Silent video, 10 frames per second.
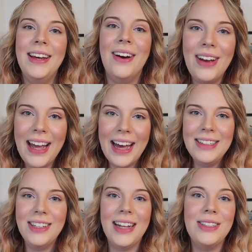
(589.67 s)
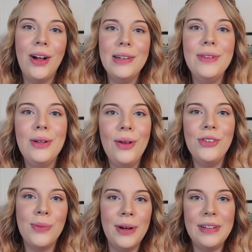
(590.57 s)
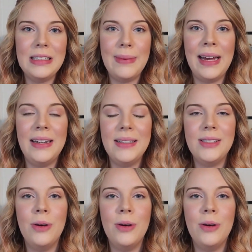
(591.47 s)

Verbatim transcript: Okay guys, so that's all of the Ultra Bonus madness.